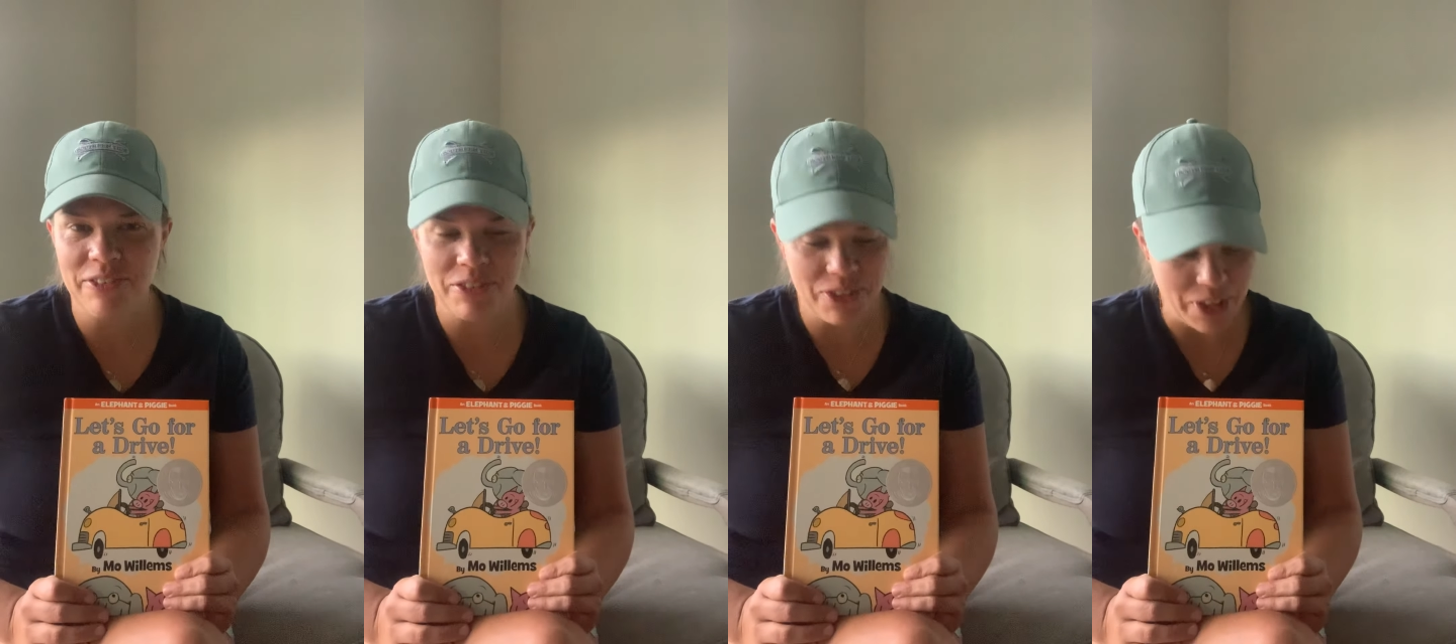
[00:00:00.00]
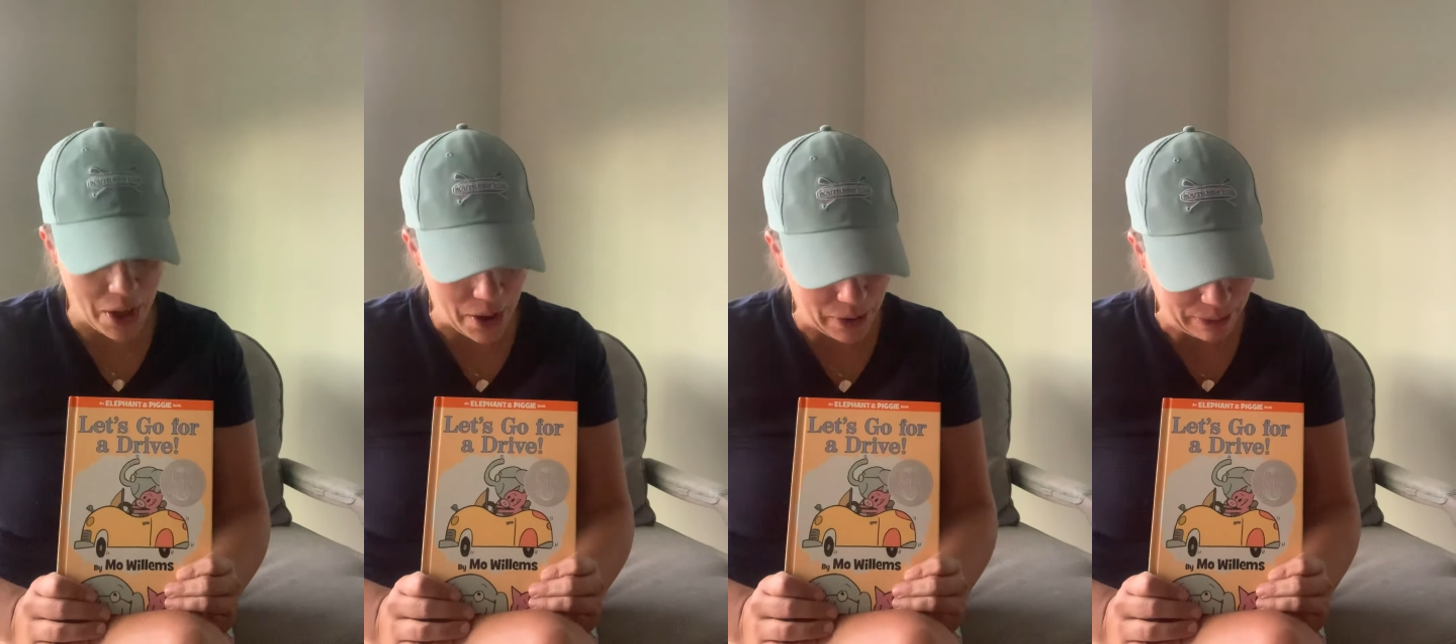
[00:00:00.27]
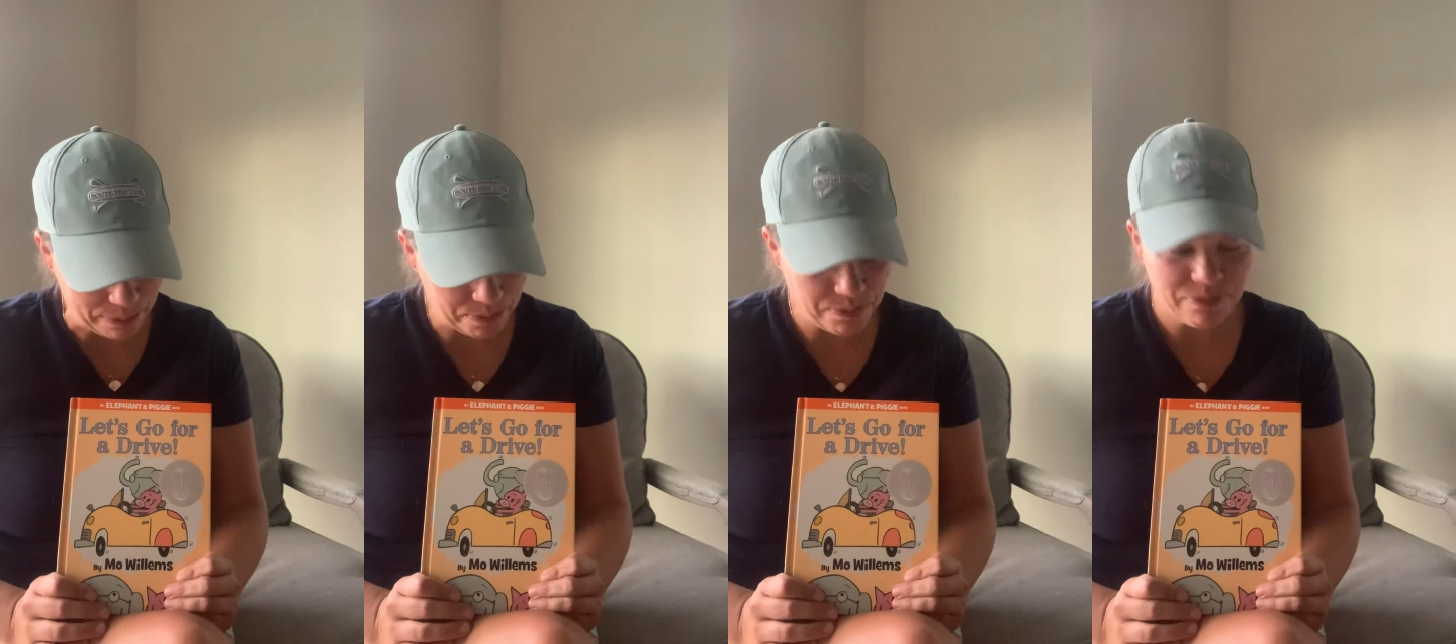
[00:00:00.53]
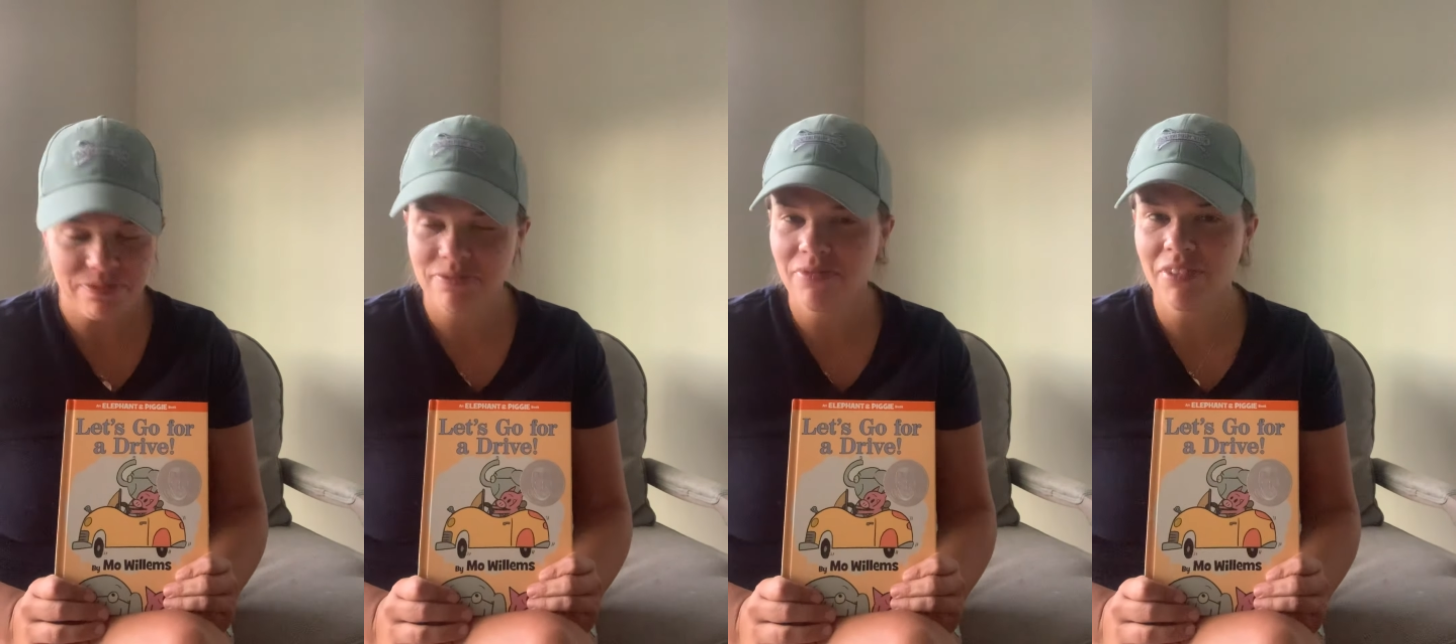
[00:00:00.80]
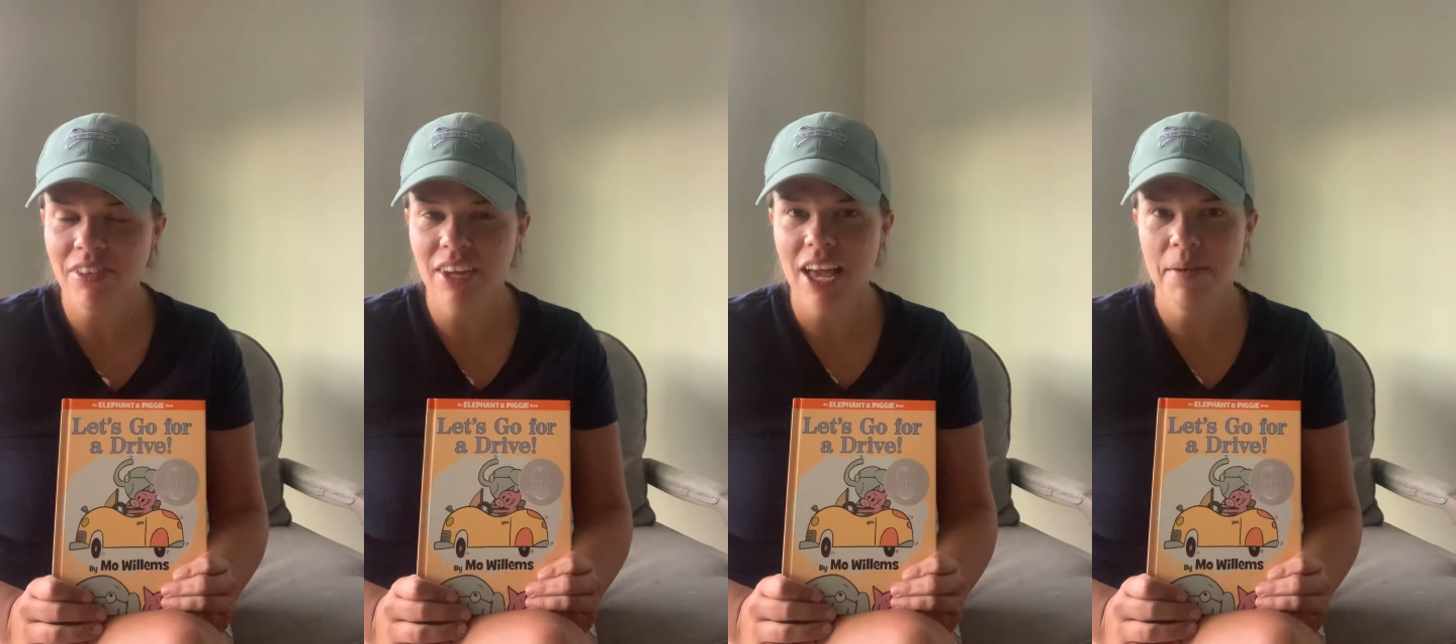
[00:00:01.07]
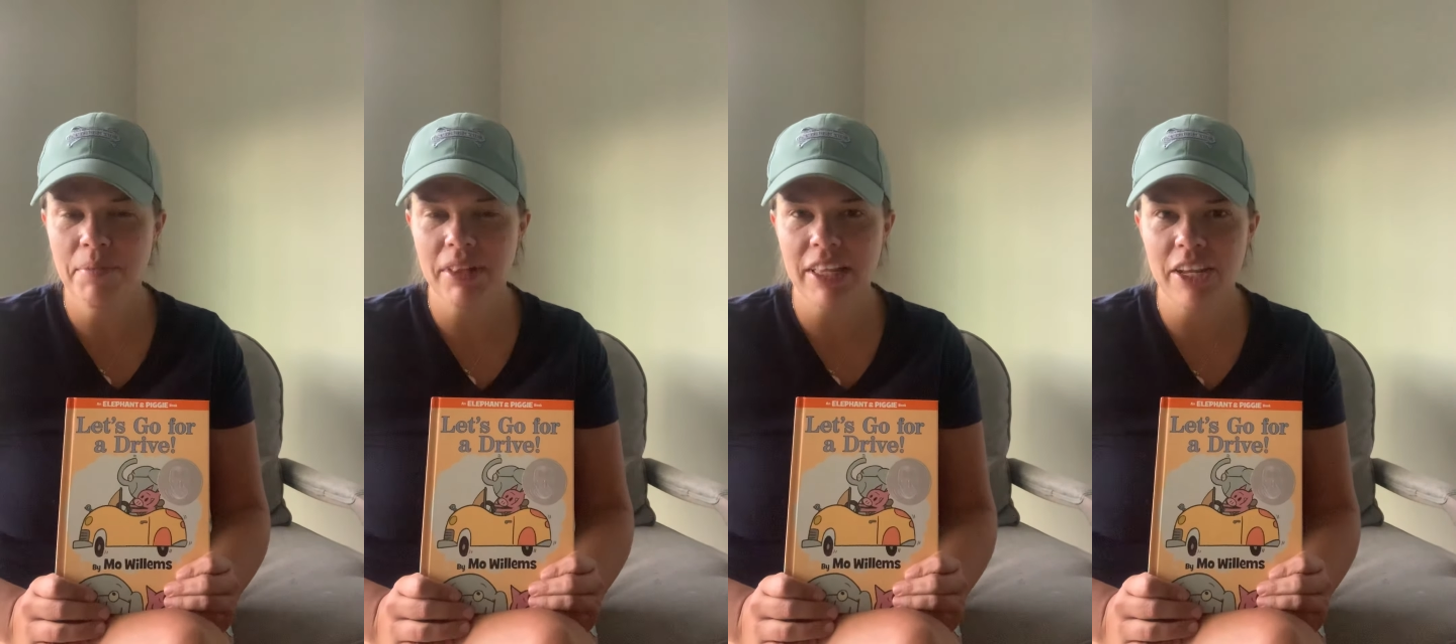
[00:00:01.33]
So
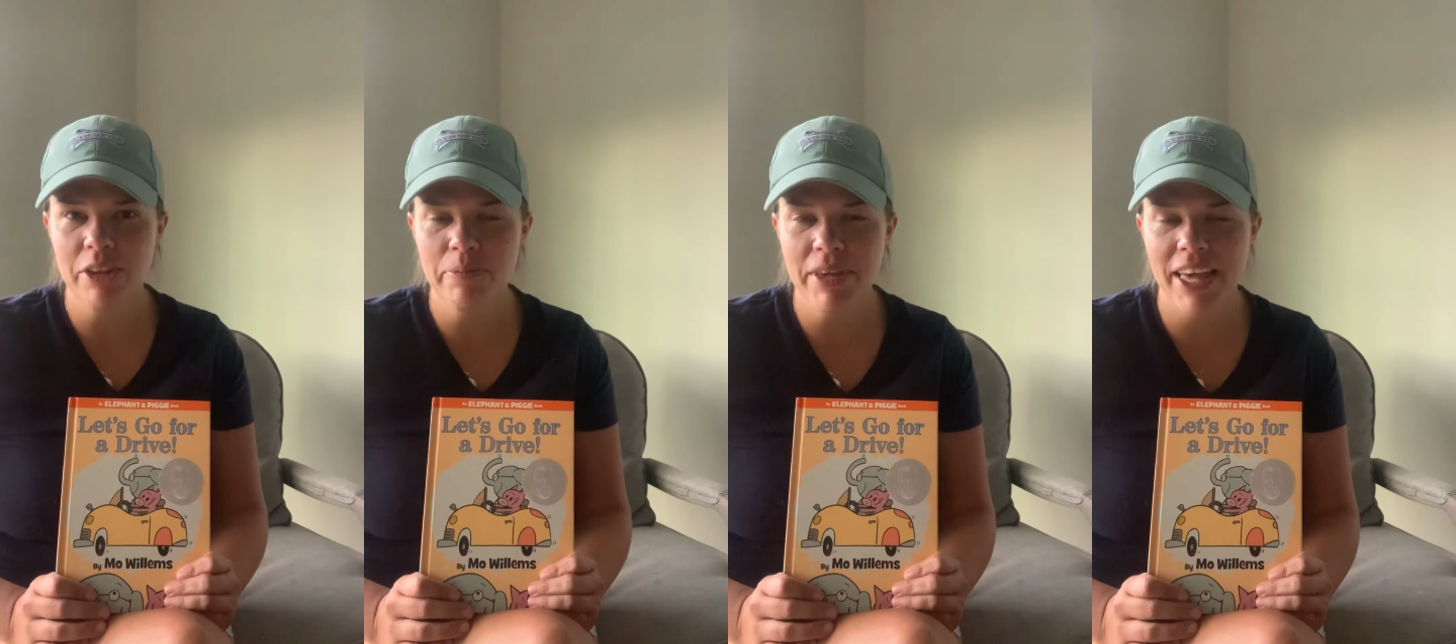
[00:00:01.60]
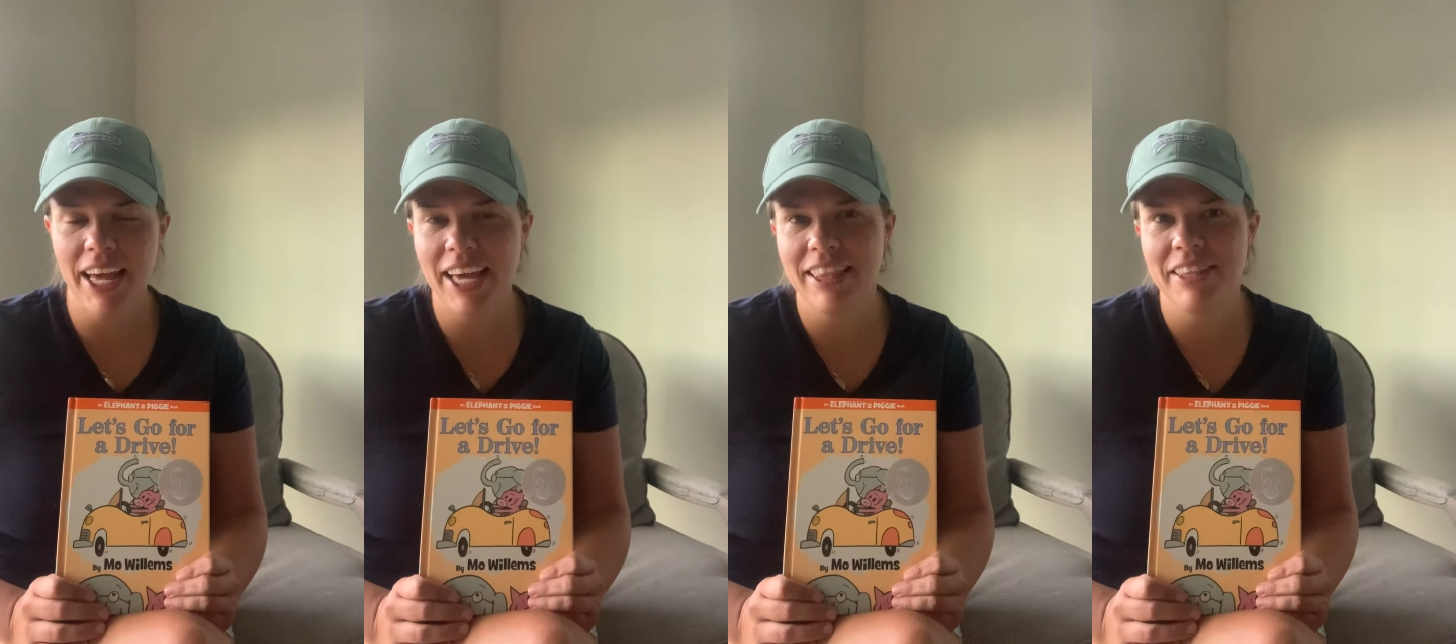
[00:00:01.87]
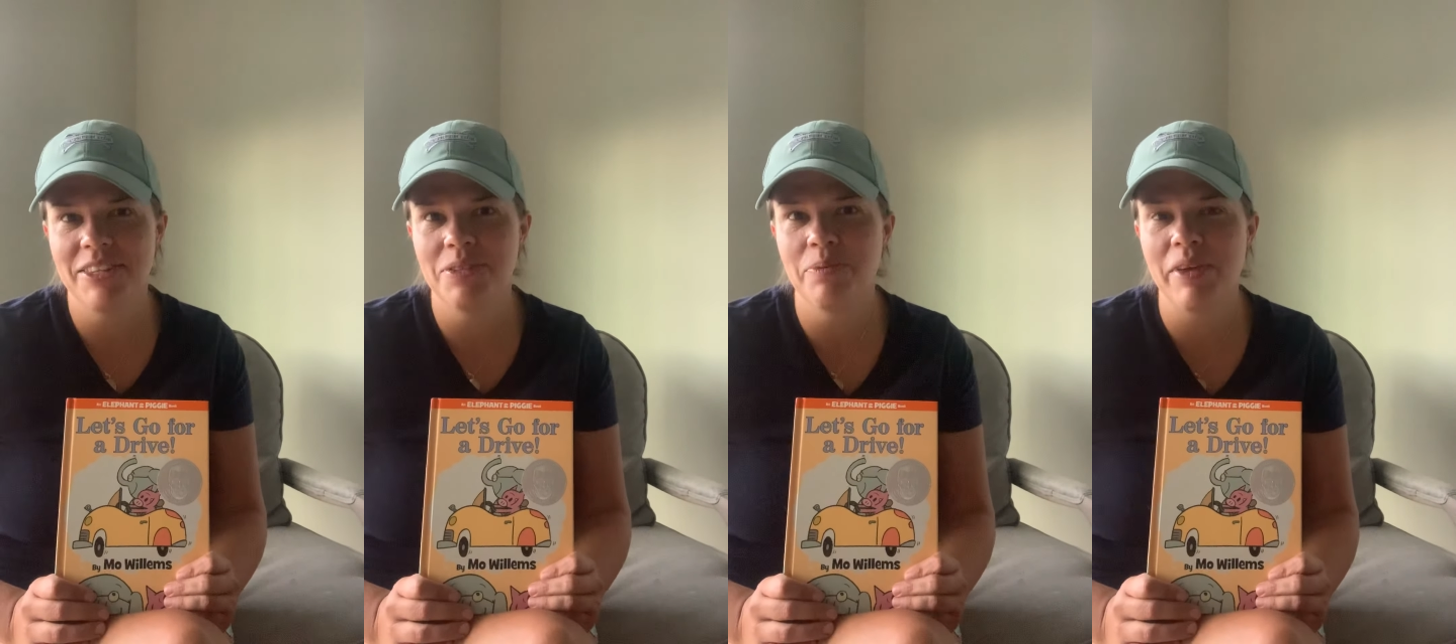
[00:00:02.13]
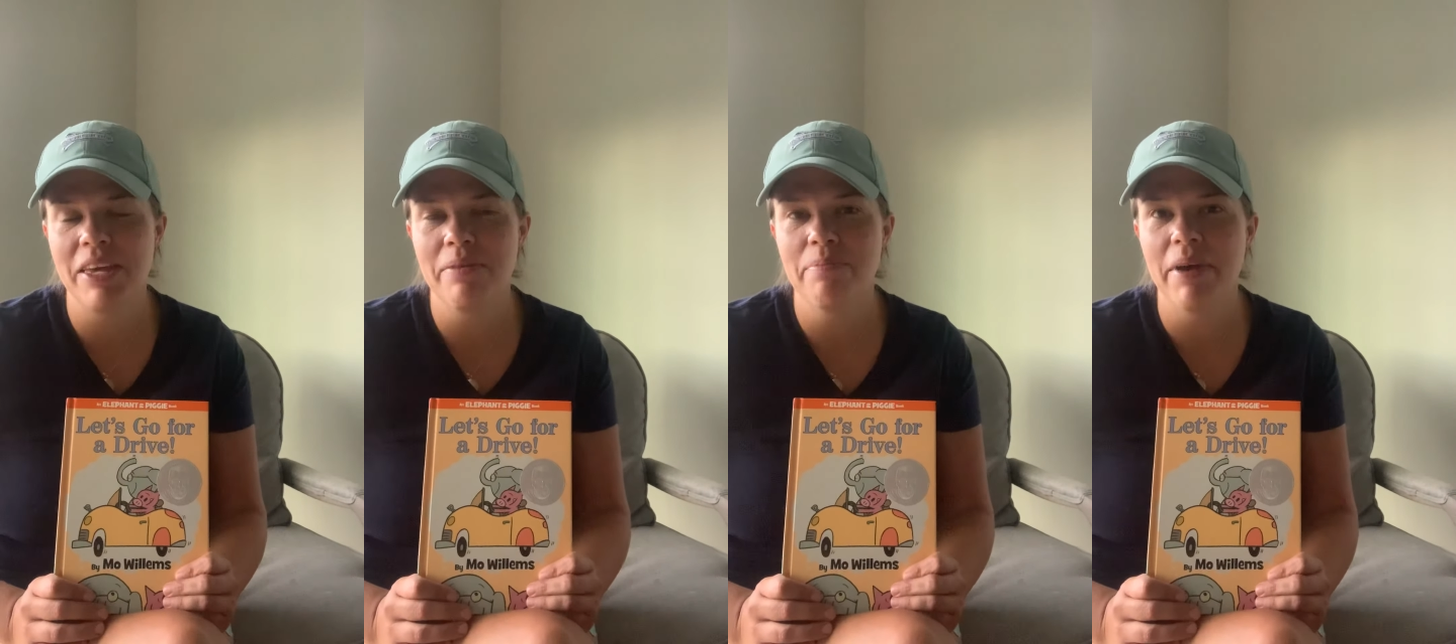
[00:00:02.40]
I'm a little behind this week,